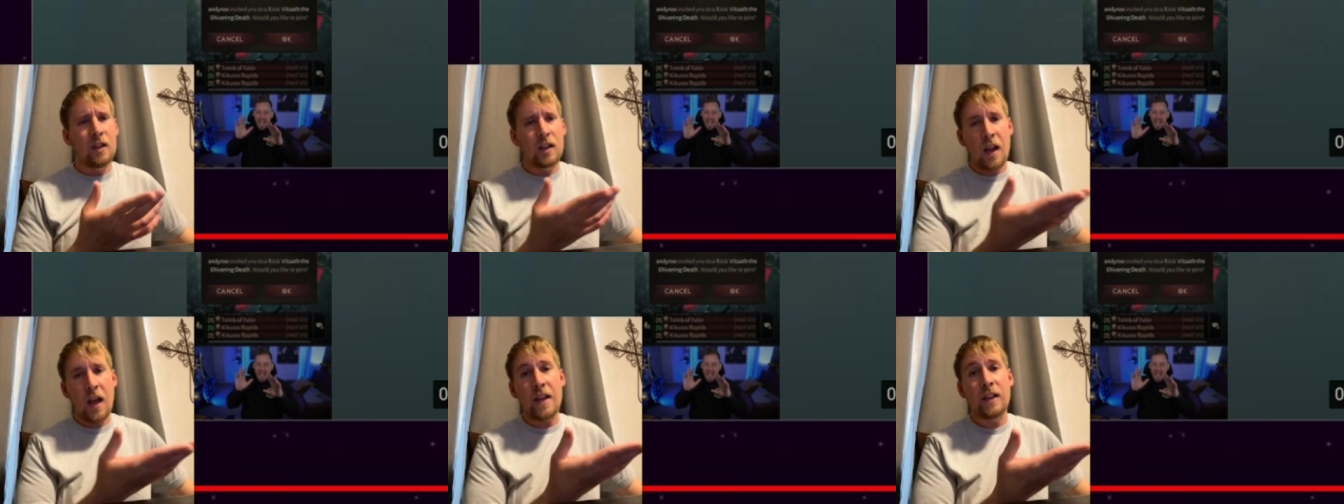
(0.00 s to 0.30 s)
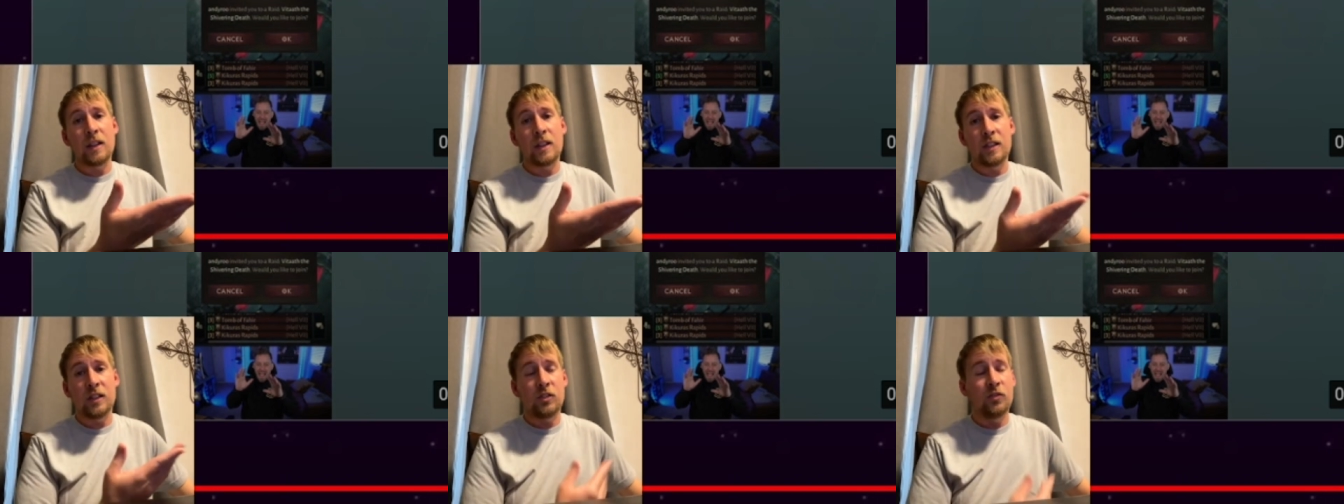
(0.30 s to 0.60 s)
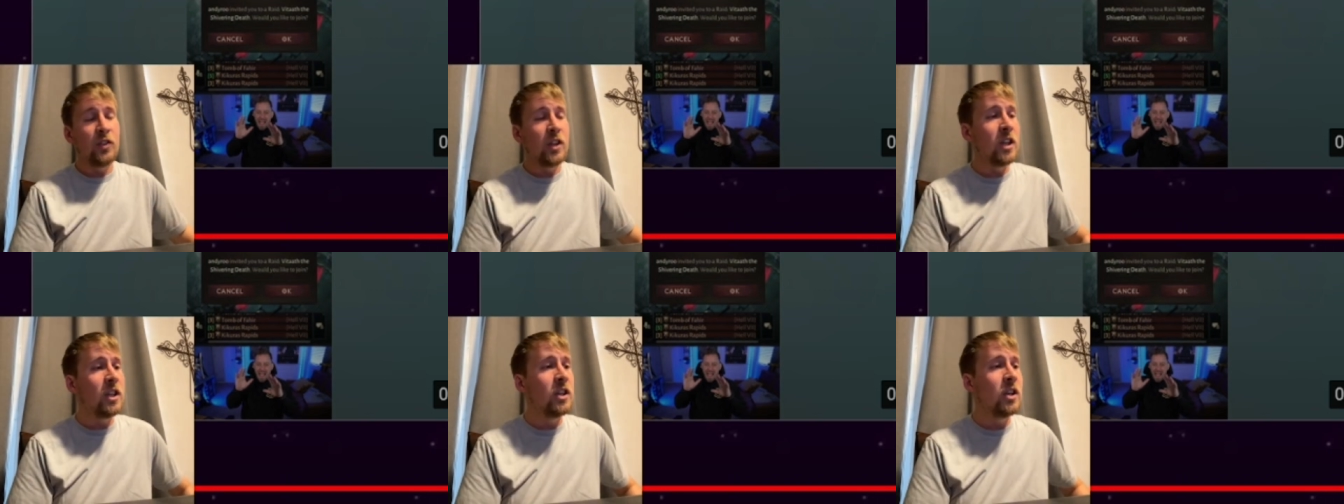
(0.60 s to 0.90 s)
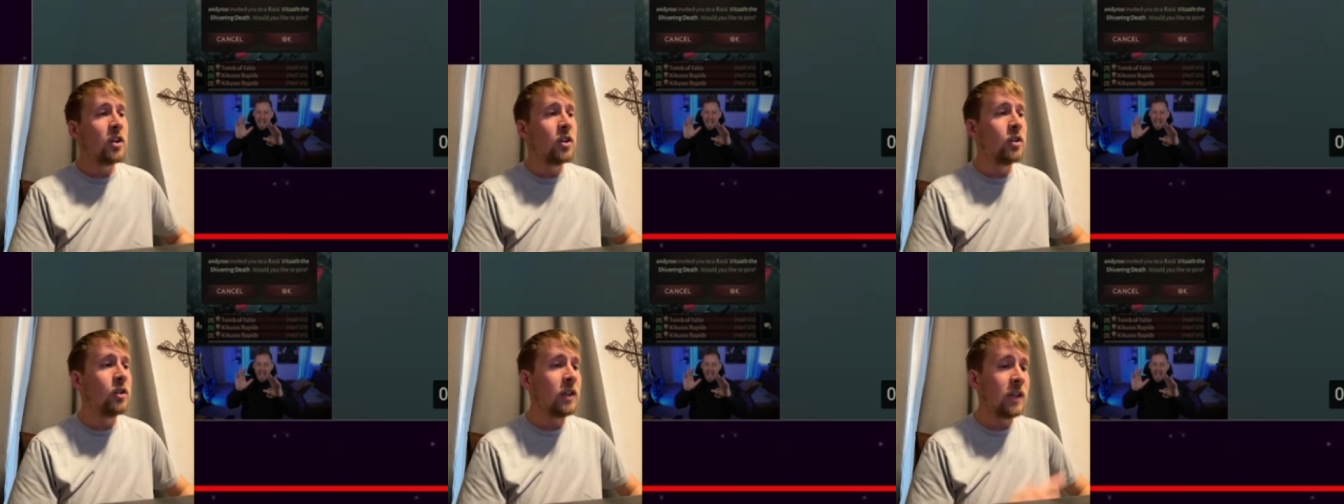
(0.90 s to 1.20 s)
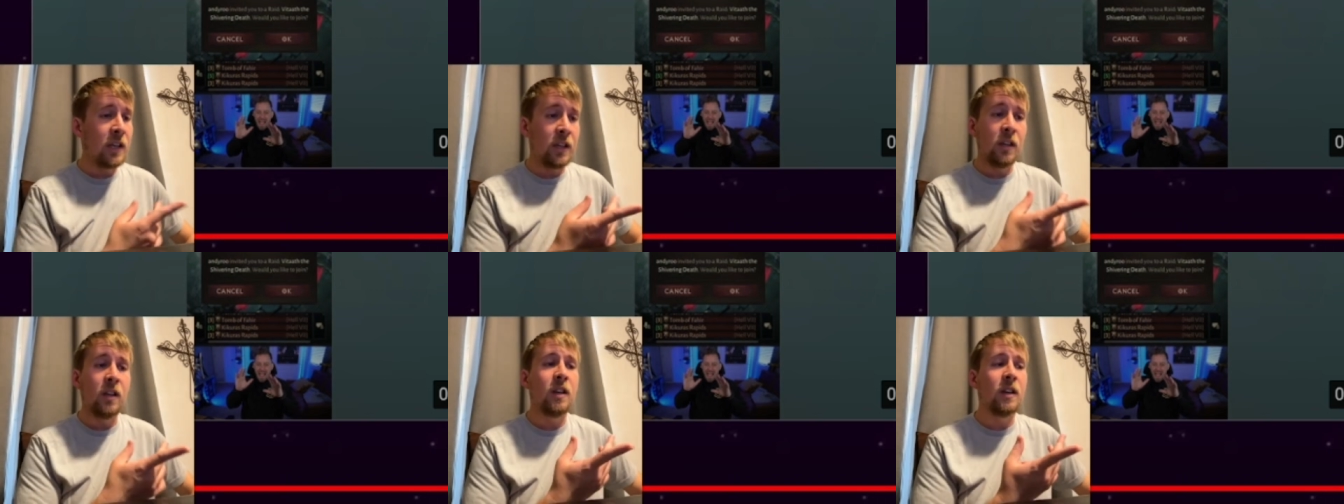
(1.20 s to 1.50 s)
like this video,
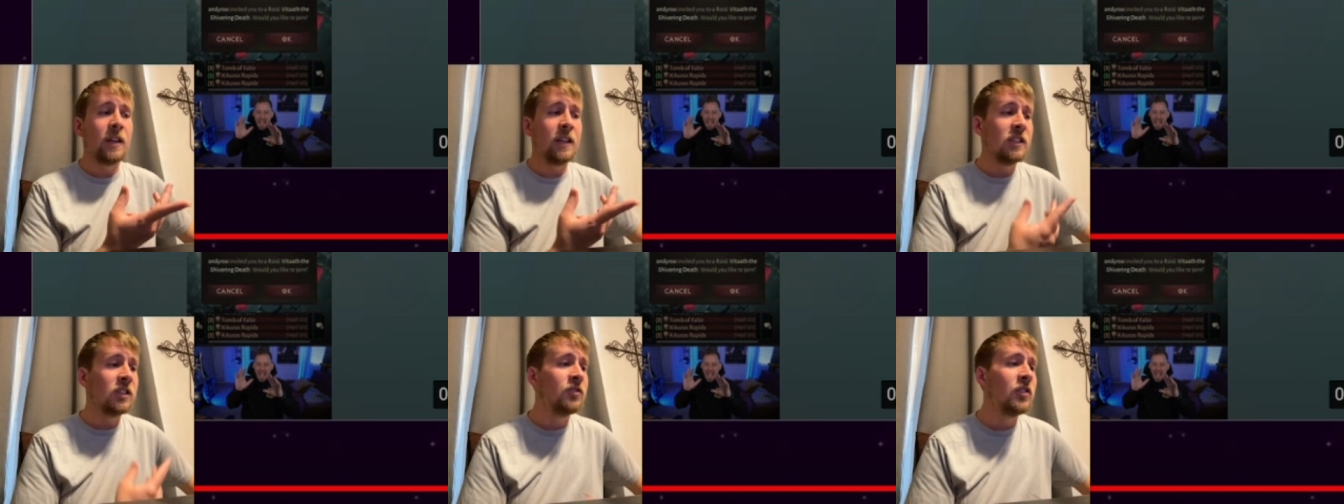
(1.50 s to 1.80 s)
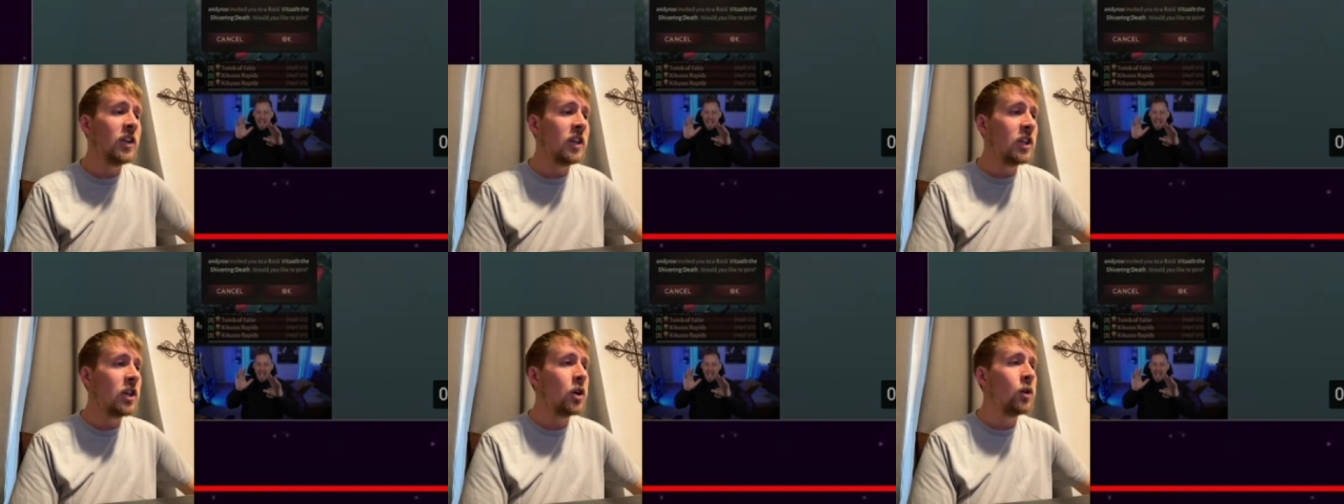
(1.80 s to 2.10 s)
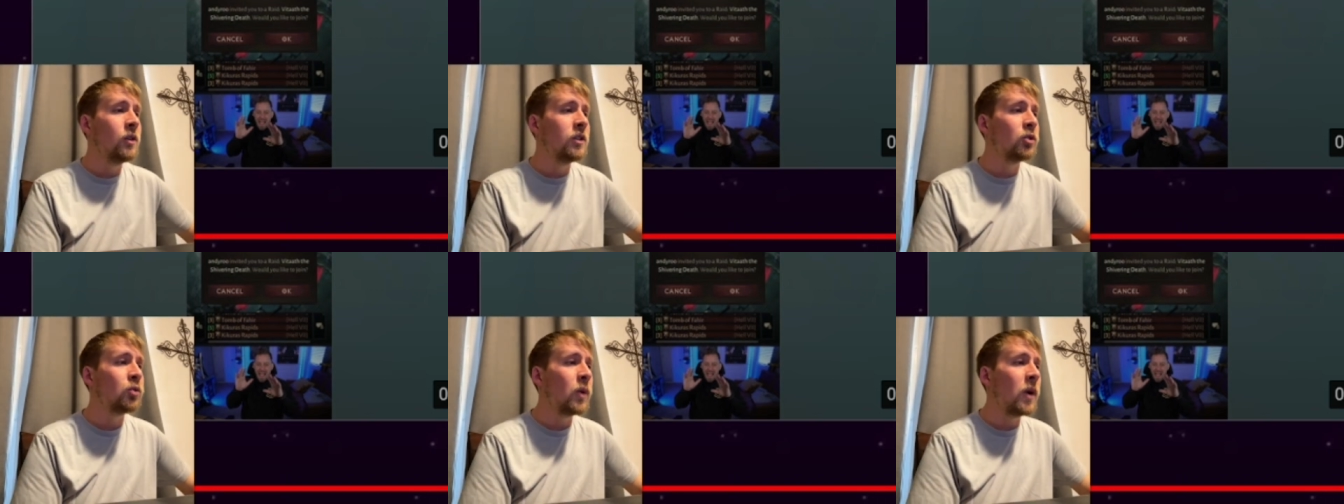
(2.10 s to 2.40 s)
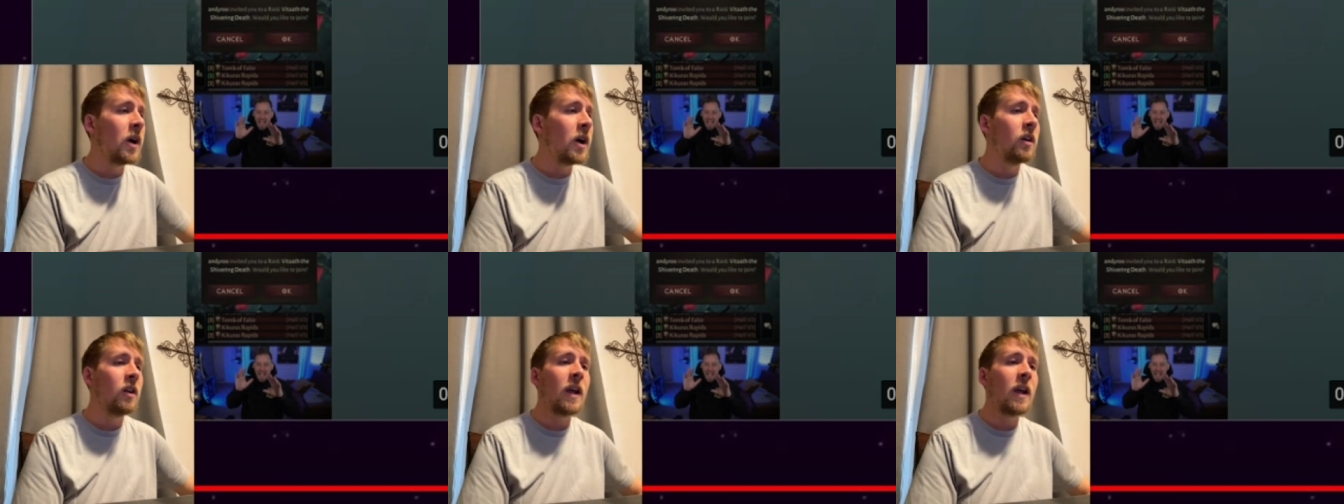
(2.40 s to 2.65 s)
uh, his video as well.